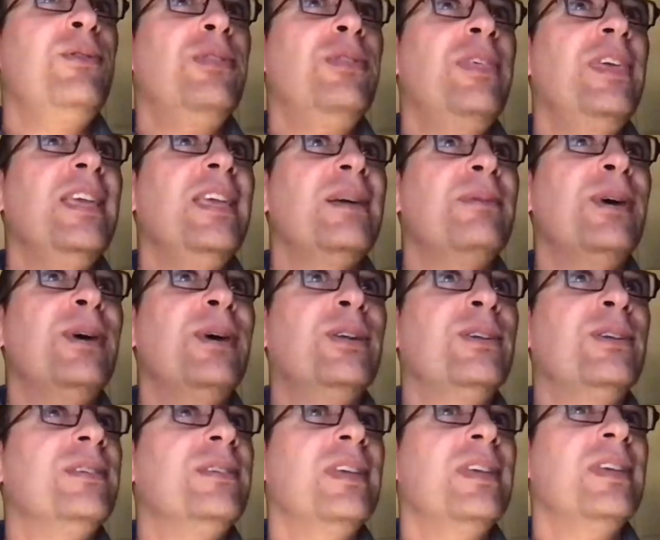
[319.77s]
If you think
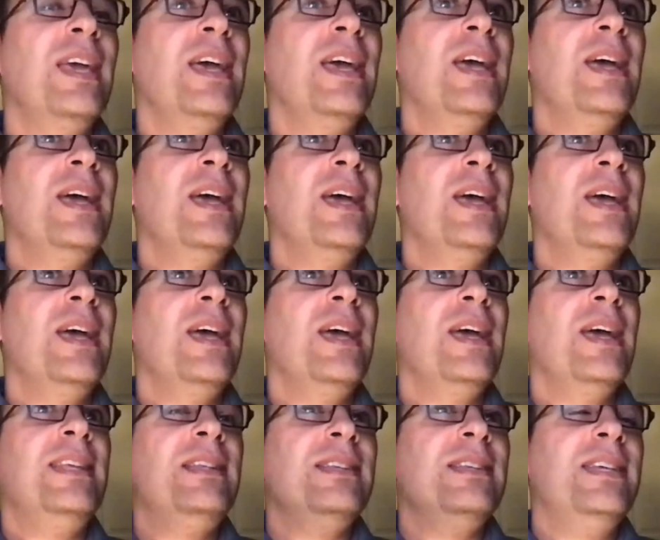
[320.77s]
about it,
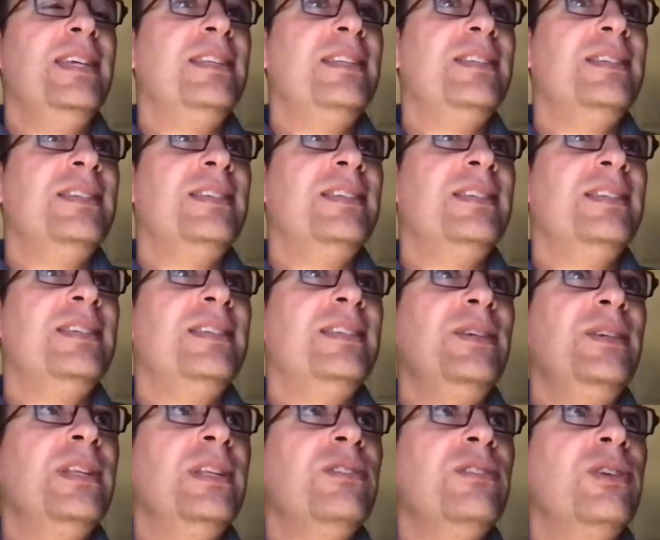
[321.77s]
it, it it's,
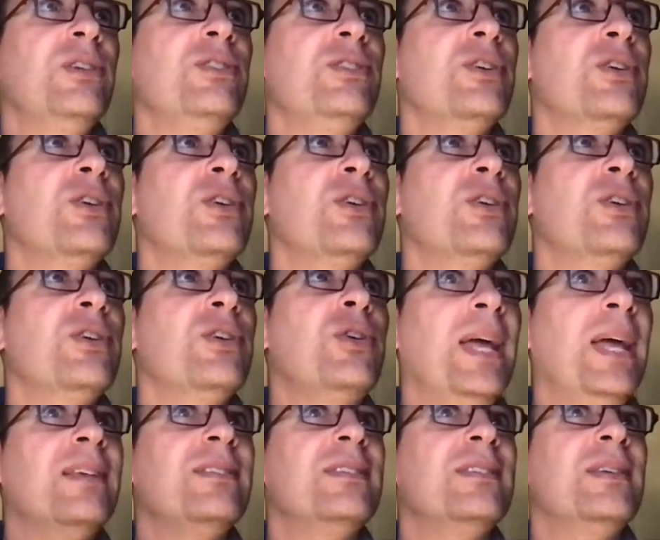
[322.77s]
you know, it's such a
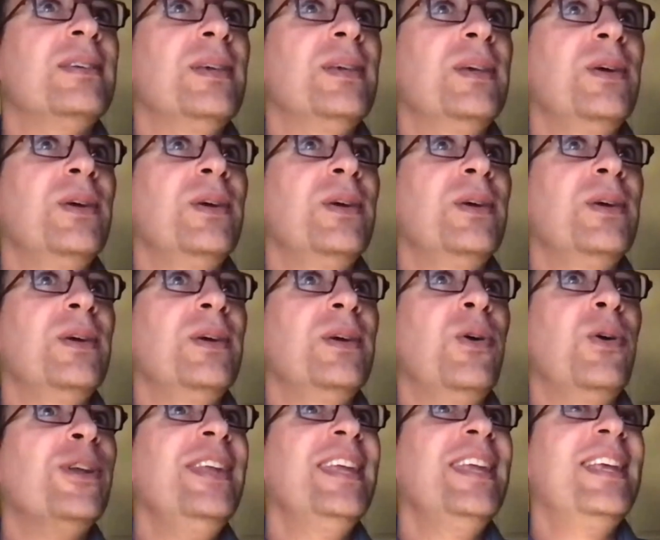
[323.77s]
complex
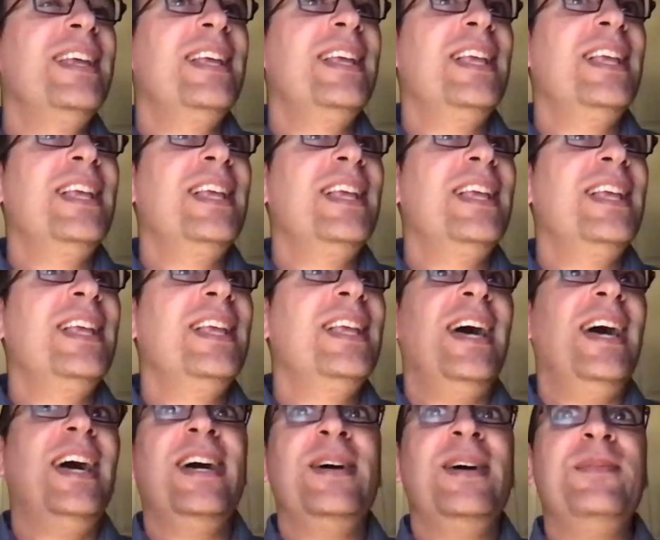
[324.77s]
organ,
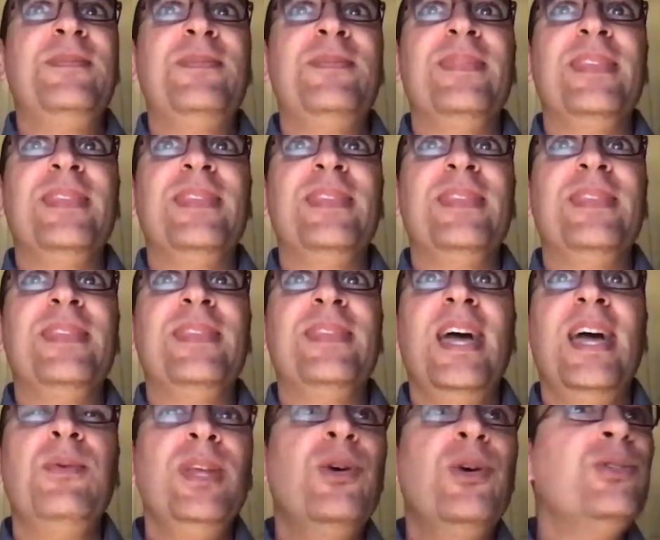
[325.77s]
and
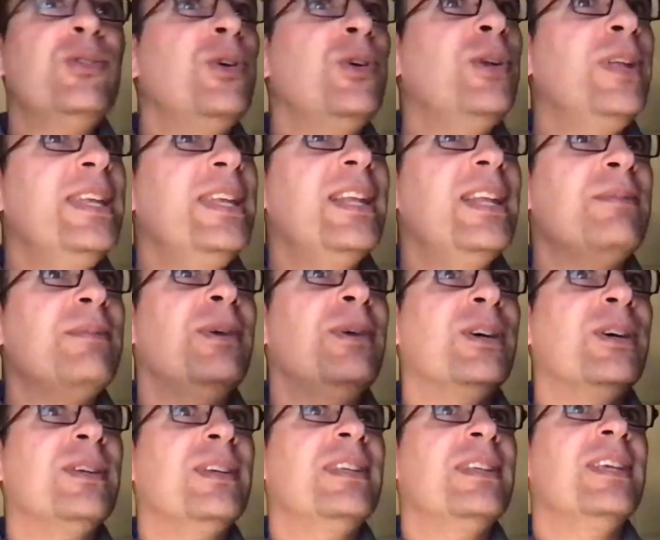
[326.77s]
and we know so
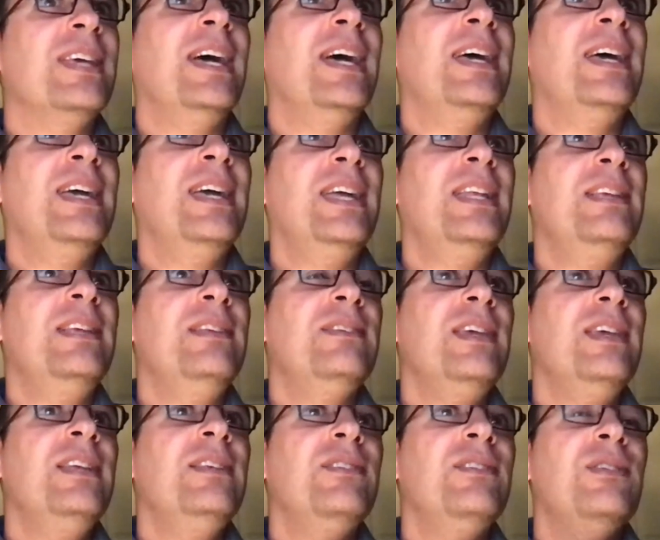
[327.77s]
little about it. Huh?
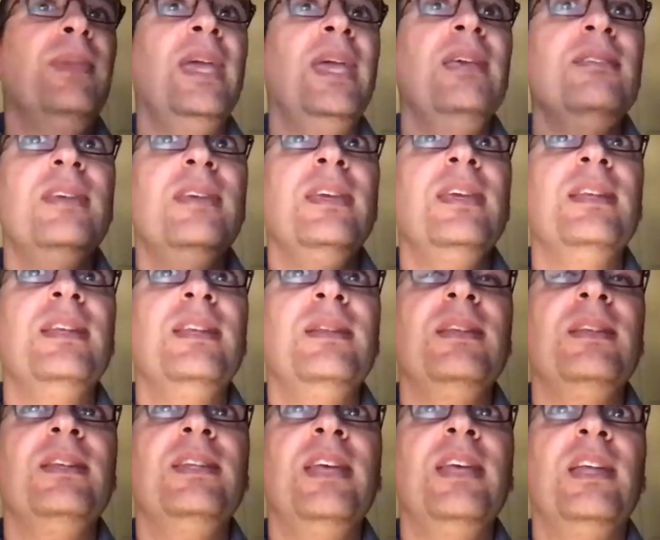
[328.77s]
And it's it's
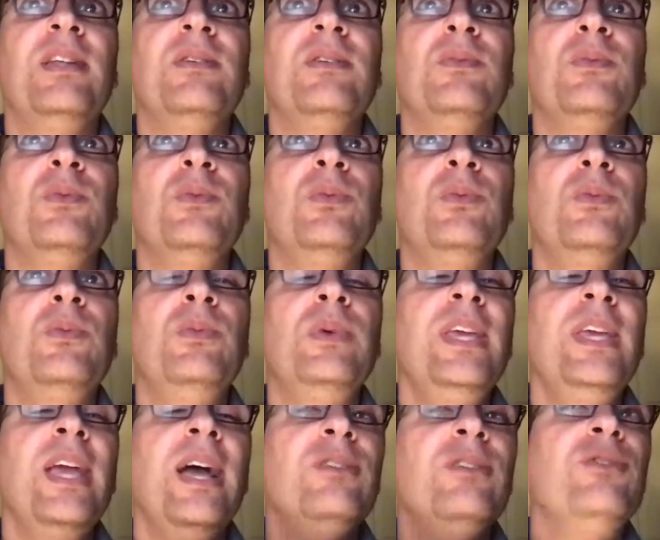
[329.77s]
amazing that
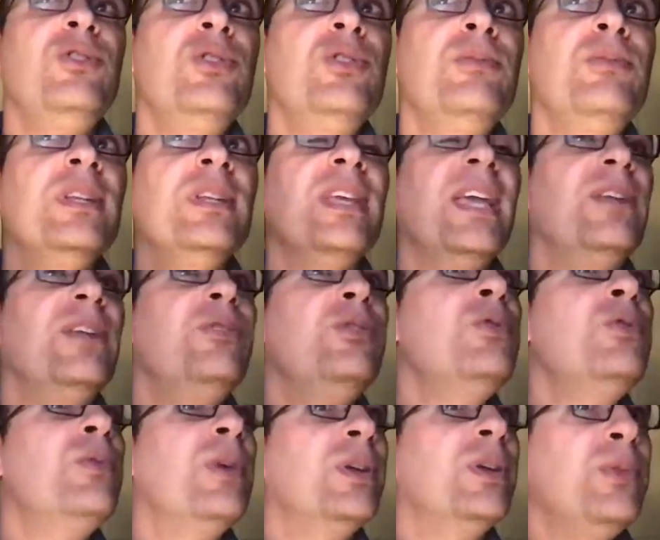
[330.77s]
we as humans
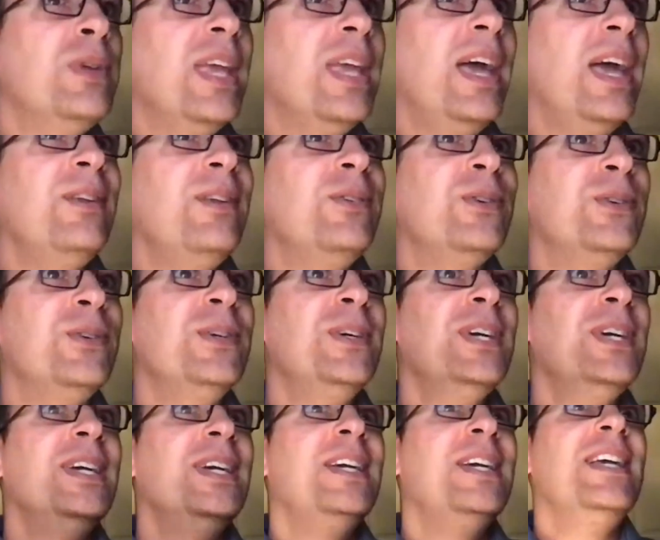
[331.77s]
can do what we can
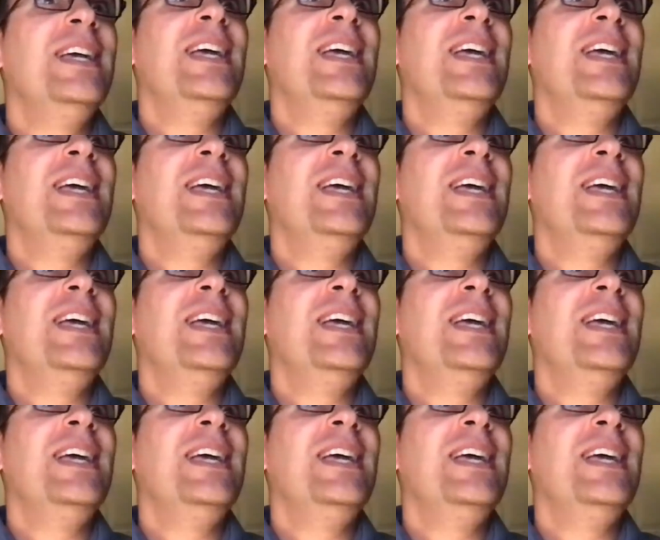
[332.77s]
do.